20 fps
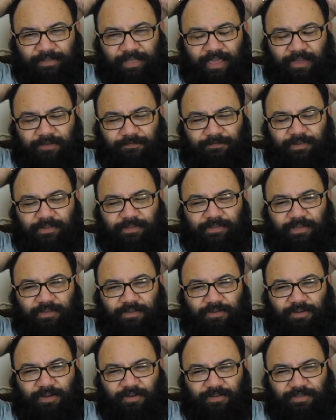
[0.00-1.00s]
Everything
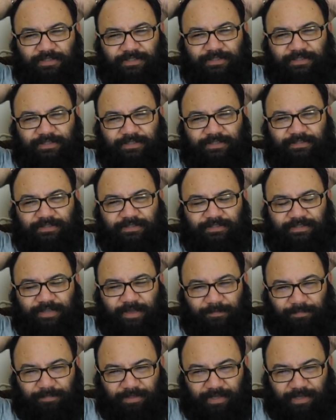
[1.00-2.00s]
costs
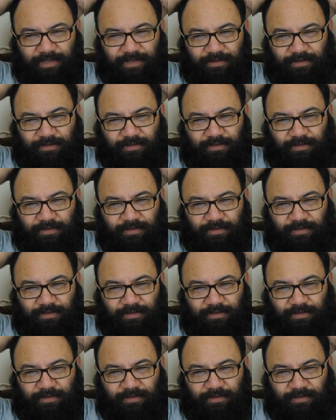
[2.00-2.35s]
something.